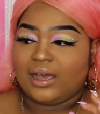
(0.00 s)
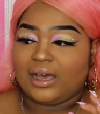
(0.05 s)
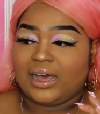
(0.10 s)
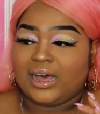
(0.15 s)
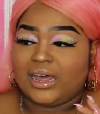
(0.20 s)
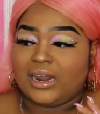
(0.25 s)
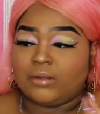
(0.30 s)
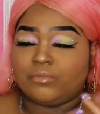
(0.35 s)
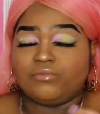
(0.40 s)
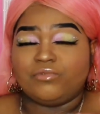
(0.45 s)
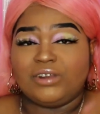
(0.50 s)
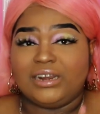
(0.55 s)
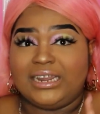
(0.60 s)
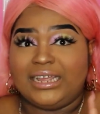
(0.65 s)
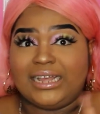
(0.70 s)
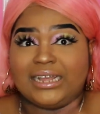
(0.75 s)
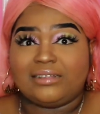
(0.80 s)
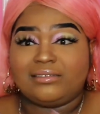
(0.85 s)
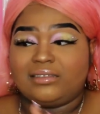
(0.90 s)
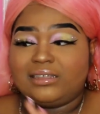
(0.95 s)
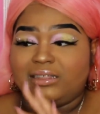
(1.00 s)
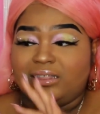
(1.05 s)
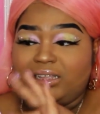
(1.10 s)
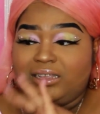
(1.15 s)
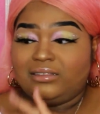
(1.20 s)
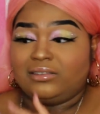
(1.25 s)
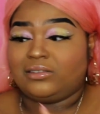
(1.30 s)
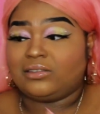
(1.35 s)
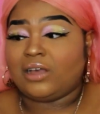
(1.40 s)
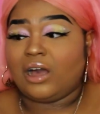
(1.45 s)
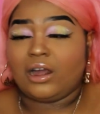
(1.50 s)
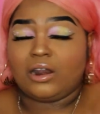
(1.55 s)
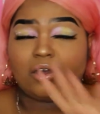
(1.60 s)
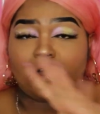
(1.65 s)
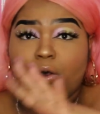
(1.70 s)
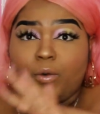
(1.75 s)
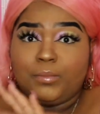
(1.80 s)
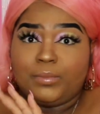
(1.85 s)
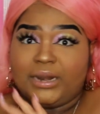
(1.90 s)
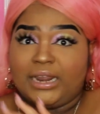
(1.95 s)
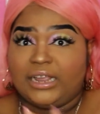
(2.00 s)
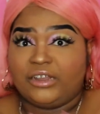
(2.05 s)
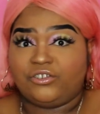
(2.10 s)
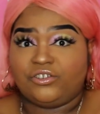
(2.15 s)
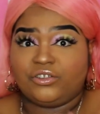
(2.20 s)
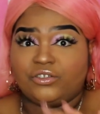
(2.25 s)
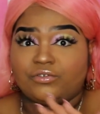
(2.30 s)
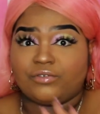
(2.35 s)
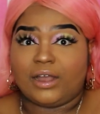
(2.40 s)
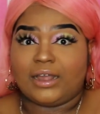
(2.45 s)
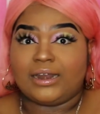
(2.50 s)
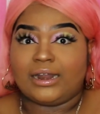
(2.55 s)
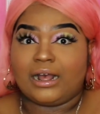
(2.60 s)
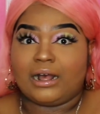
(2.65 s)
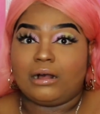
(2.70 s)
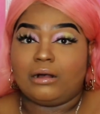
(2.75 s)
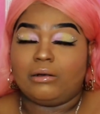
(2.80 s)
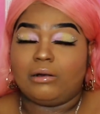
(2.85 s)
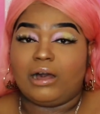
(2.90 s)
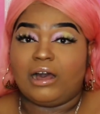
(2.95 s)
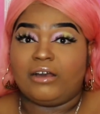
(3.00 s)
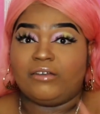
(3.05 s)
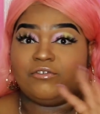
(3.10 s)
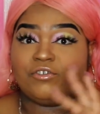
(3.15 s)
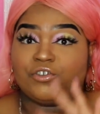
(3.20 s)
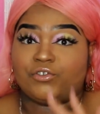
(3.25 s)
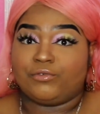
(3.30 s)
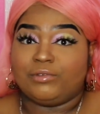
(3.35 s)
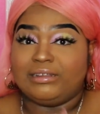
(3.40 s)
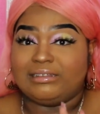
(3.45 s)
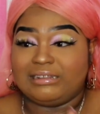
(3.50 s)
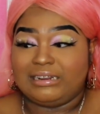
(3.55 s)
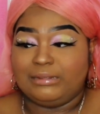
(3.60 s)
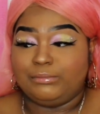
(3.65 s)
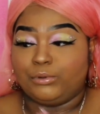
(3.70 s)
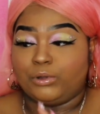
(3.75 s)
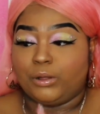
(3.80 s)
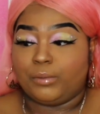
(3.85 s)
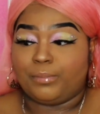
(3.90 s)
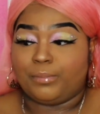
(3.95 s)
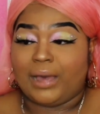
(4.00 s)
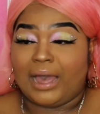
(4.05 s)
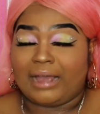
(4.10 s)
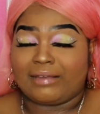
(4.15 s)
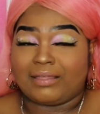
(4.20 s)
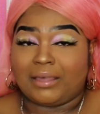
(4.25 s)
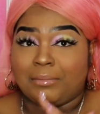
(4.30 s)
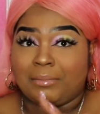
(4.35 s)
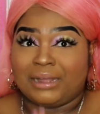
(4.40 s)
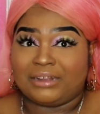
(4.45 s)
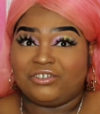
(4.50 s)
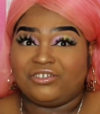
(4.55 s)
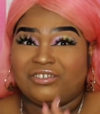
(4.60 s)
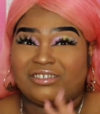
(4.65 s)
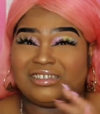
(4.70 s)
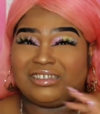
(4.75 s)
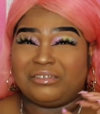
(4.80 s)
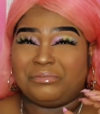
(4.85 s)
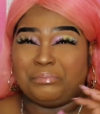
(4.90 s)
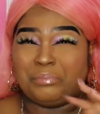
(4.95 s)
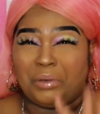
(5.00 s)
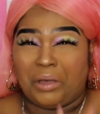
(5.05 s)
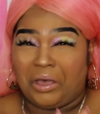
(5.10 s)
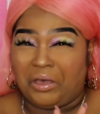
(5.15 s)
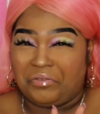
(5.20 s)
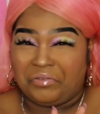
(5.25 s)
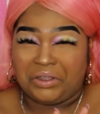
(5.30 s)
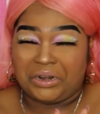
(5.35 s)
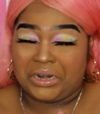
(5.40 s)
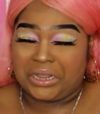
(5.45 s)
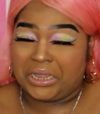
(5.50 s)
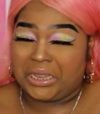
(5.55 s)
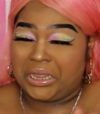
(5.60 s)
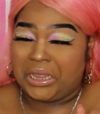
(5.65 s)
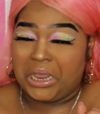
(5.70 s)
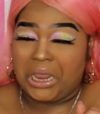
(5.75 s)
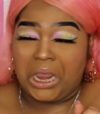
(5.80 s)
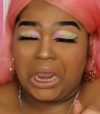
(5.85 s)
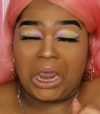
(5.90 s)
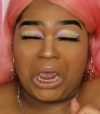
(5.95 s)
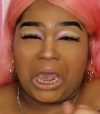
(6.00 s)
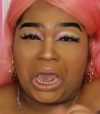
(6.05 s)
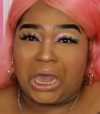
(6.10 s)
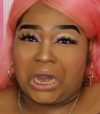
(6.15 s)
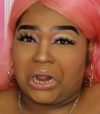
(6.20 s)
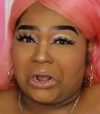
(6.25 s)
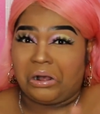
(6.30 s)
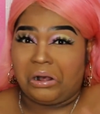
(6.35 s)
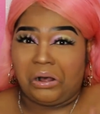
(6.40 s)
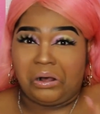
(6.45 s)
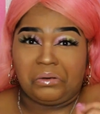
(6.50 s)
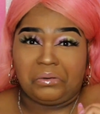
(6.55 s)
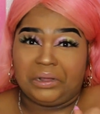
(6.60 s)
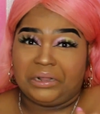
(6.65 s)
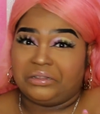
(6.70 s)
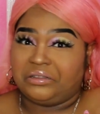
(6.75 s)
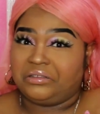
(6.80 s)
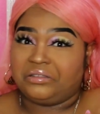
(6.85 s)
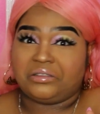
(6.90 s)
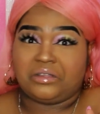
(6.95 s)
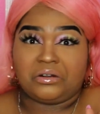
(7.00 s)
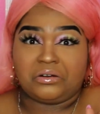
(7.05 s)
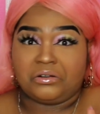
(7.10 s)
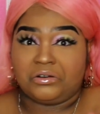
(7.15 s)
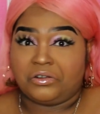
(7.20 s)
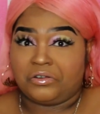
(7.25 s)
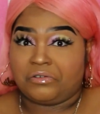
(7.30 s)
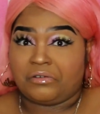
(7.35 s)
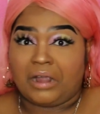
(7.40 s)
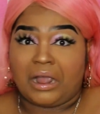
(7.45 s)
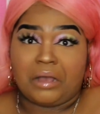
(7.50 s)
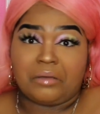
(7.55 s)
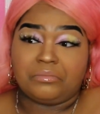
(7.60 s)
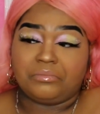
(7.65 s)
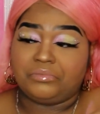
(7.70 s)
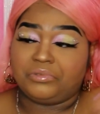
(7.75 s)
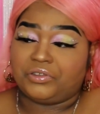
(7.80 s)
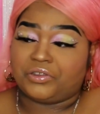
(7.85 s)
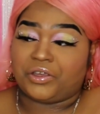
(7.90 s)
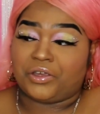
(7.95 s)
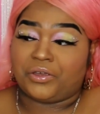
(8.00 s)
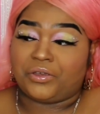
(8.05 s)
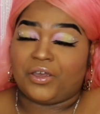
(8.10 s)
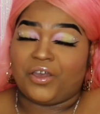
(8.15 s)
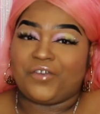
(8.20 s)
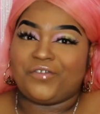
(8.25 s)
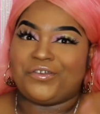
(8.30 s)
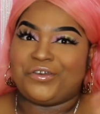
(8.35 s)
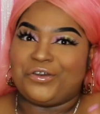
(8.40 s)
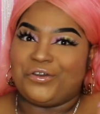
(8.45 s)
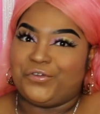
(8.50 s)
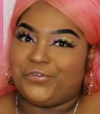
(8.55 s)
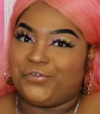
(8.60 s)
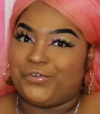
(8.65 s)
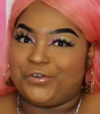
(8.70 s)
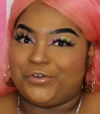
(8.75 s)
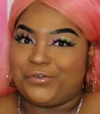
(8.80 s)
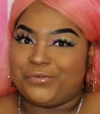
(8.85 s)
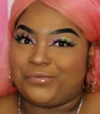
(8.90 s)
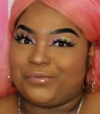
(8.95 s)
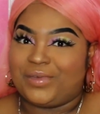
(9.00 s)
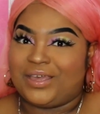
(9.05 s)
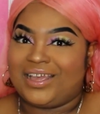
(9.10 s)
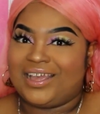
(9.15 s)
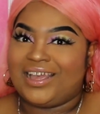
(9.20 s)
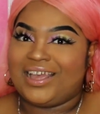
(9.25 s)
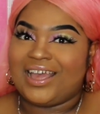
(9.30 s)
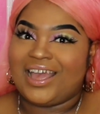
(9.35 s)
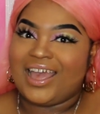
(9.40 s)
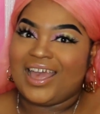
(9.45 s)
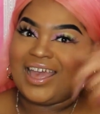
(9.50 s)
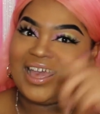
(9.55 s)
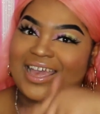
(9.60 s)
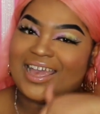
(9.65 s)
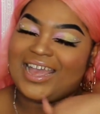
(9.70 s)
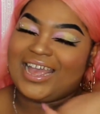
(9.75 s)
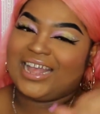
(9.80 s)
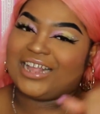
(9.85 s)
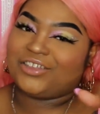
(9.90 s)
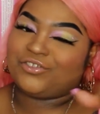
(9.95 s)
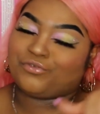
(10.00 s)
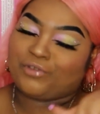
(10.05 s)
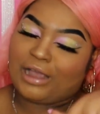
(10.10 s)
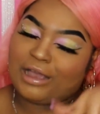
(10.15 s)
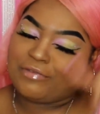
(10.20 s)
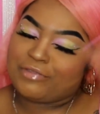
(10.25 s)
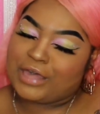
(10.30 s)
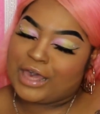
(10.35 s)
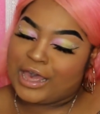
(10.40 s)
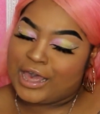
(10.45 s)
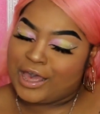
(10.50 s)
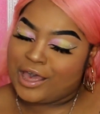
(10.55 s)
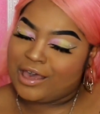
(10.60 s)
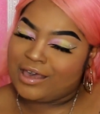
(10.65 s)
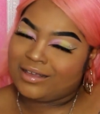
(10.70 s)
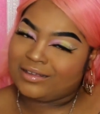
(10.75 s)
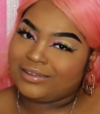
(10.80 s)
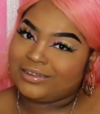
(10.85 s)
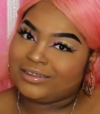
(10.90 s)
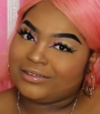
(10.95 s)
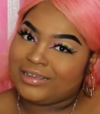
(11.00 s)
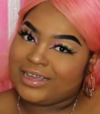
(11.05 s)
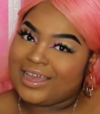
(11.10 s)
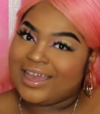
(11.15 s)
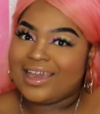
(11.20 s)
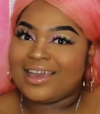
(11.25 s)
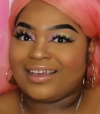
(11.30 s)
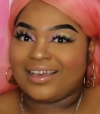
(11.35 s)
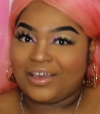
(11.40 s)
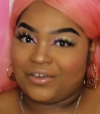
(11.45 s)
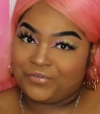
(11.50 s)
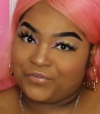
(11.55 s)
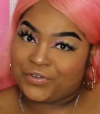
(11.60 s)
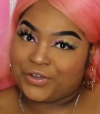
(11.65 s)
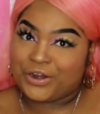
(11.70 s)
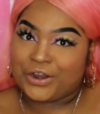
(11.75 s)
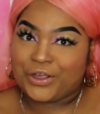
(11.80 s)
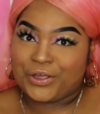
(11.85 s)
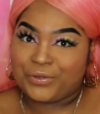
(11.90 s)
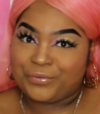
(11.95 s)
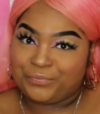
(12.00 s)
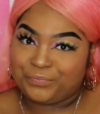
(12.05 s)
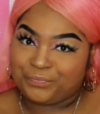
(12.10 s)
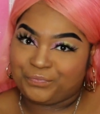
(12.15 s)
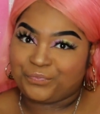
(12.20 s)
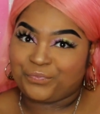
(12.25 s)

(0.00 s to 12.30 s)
And I'm really into these colour combinations right now. I've just recently bought a bag that matches this perfectly, and I can't wait to stunt on the gram. So if you're not following me, it's right there. Hit follow.